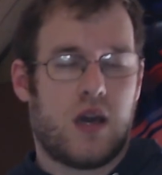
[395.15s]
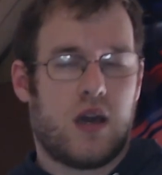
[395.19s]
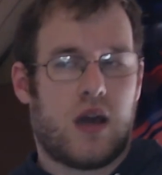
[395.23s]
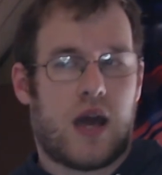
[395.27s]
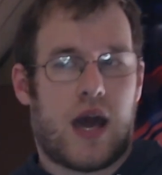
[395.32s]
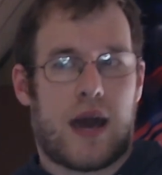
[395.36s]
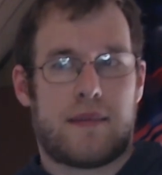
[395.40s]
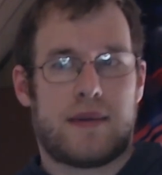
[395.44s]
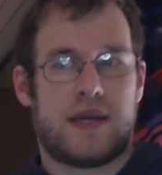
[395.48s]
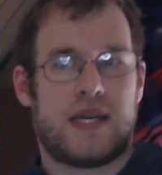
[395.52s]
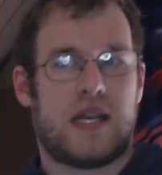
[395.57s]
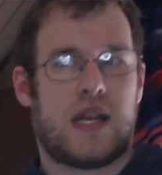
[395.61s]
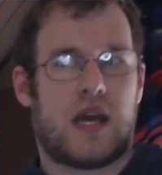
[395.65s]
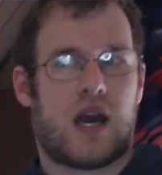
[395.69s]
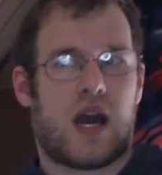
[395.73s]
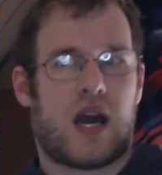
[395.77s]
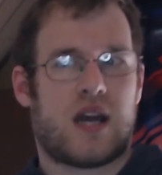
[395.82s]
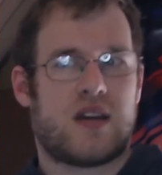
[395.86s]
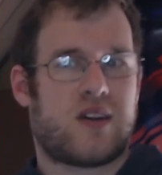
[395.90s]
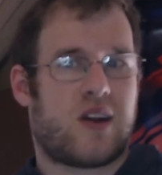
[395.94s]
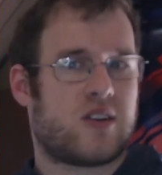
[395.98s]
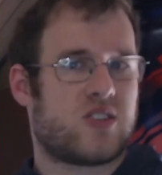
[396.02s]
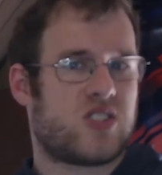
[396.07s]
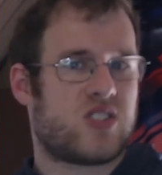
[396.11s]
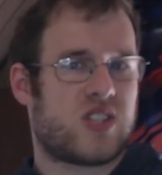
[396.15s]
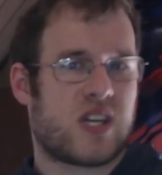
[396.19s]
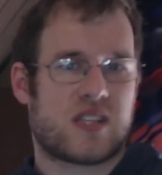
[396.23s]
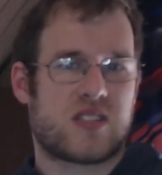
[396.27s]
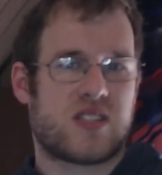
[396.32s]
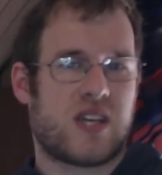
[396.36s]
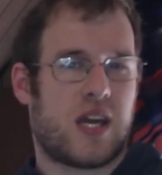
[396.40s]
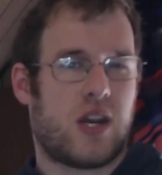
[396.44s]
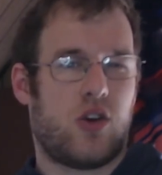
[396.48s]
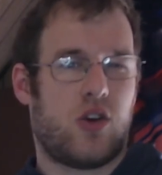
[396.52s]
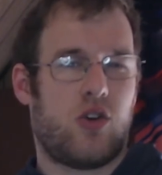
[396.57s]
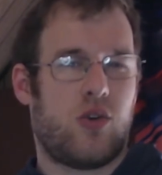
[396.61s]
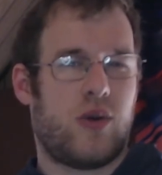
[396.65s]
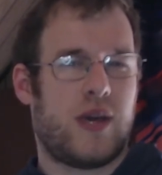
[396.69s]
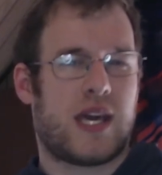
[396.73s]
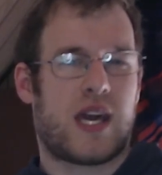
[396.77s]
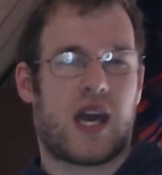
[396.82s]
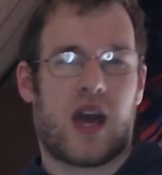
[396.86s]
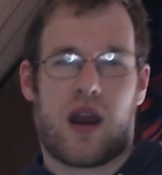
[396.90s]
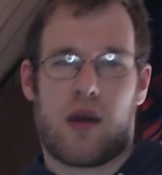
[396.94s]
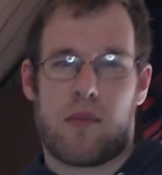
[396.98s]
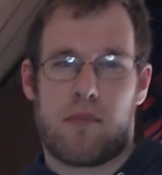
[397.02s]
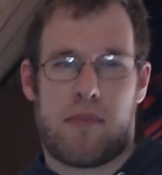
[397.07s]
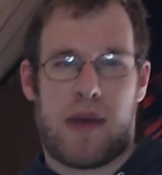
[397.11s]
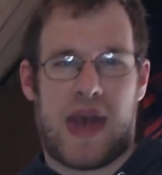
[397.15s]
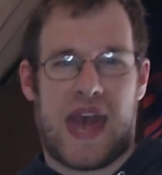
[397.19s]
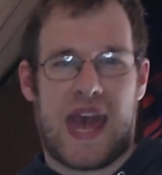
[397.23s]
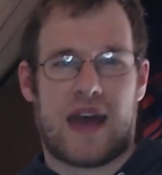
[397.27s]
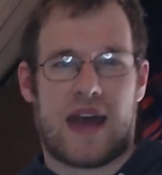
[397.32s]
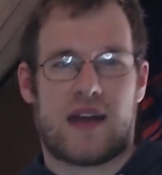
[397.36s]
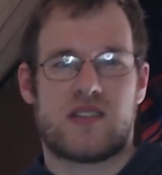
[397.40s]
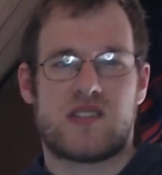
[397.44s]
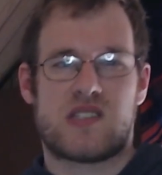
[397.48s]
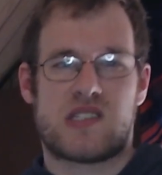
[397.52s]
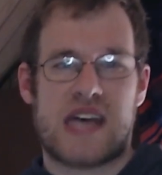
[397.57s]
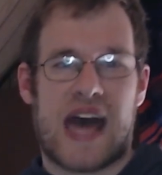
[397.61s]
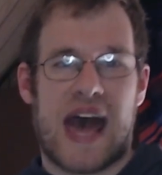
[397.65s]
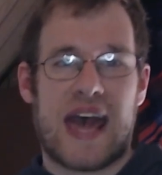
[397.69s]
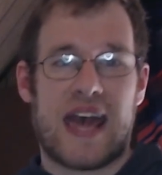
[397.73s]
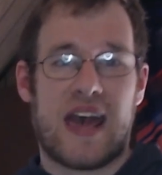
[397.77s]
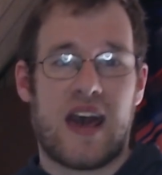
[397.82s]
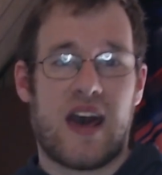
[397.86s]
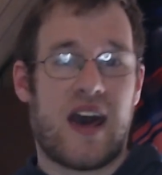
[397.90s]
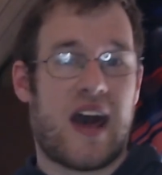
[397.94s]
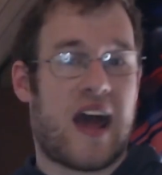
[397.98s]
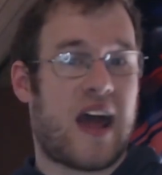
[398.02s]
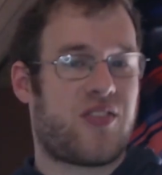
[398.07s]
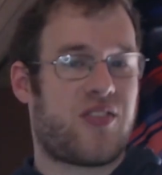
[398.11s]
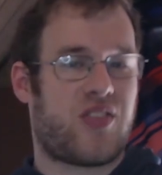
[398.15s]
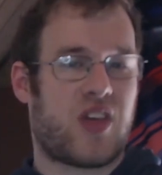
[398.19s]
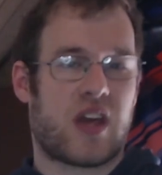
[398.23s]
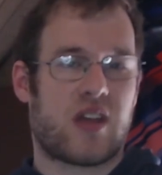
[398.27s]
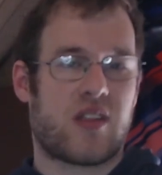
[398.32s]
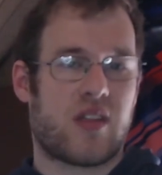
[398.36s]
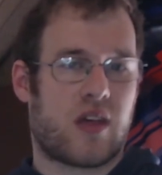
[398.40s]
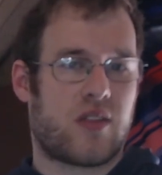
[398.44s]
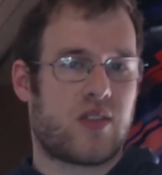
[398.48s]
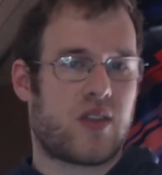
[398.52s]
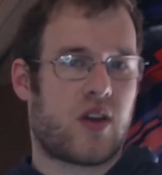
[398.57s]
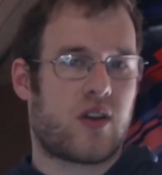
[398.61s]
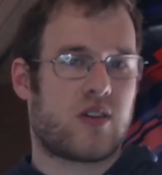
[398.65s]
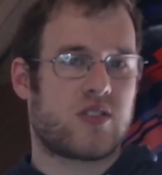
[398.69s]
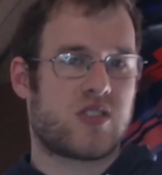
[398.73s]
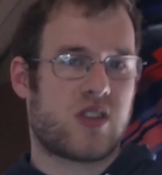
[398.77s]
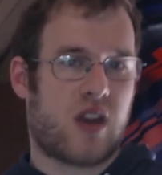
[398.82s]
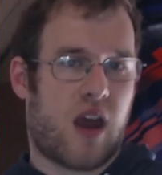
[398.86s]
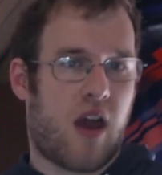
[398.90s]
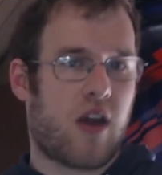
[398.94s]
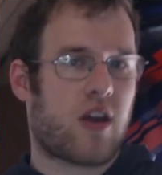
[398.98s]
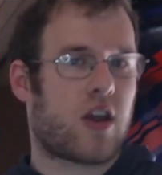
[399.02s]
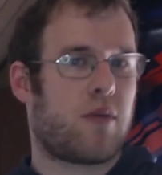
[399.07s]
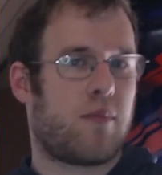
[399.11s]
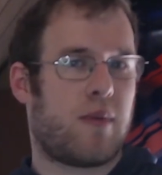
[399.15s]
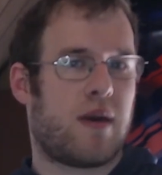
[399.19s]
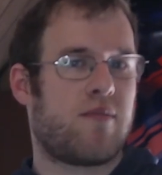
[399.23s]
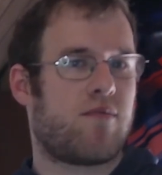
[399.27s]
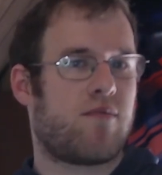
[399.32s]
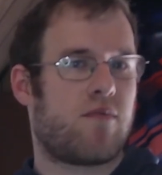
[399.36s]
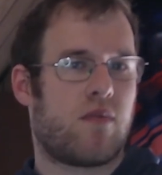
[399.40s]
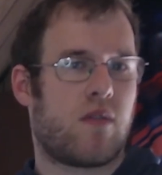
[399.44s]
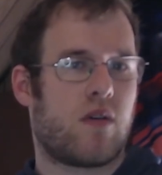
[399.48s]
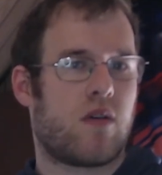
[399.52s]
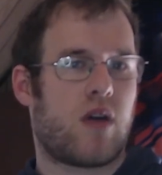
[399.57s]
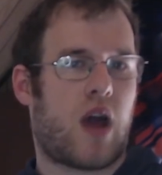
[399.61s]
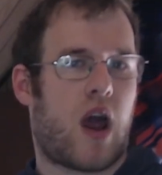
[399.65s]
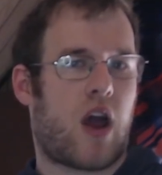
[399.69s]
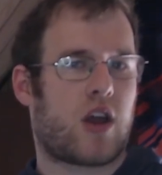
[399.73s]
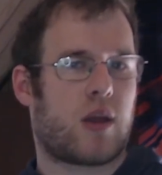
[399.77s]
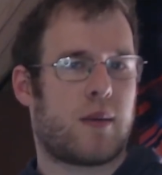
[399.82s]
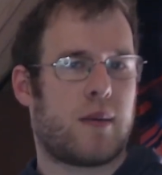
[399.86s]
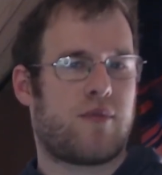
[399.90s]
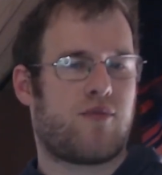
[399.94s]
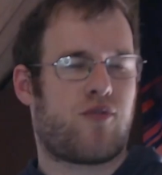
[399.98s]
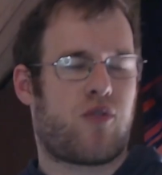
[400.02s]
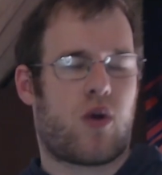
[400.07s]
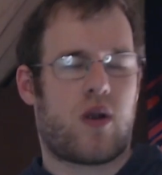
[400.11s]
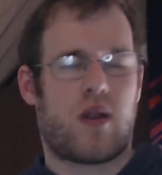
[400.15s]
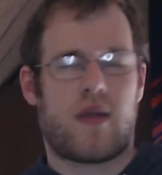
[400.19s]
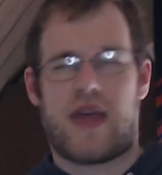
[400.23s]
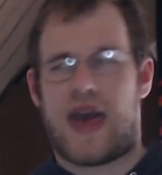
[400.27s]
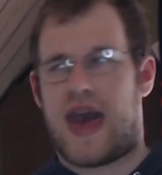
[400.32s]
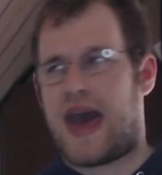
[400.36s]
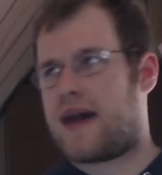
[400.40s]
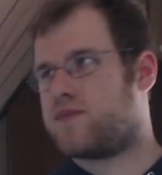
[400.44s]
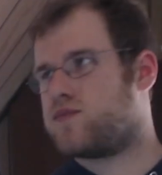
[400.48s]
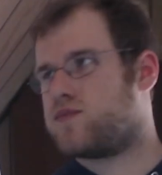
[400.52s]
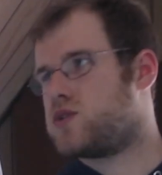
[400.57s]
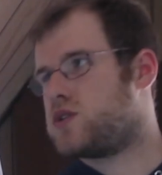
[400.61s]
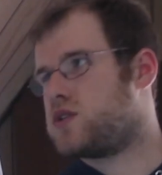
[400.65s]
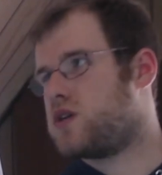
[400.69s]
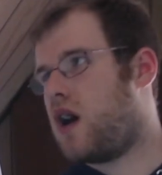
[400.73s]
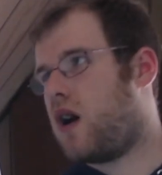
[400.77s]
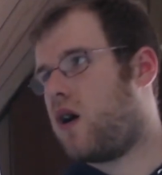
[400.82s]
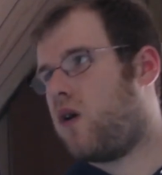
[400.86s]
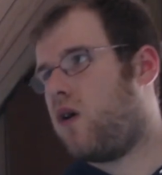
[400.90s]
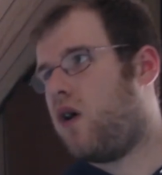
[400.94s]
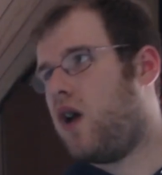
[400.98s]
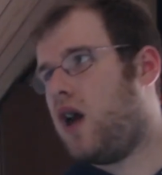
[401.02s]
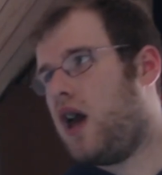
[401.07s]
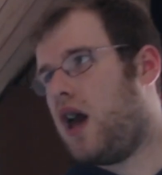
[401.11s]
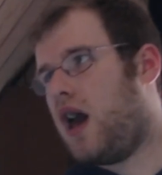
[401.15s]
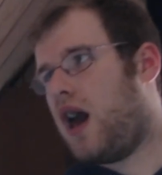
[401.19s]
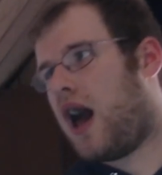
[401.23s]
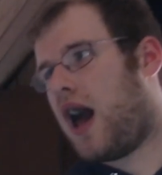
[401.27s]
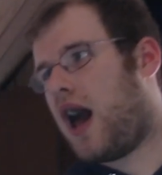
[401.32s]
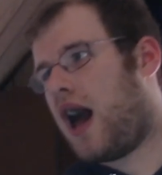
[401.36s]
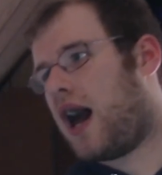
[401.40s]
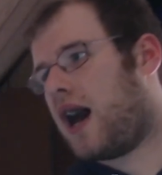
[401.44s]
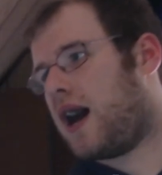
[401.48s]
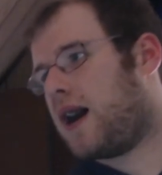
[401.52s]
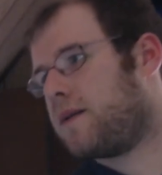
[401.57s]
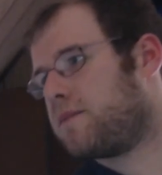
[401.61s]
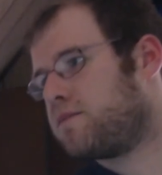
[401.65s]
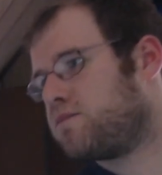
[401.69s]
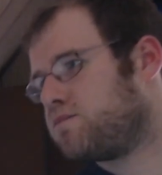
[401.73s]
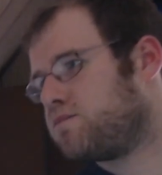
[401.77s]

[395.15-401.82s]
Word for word: I mean, are Sticks and Hui going to ban Zaya? I think that there is an argument for that. So, we'll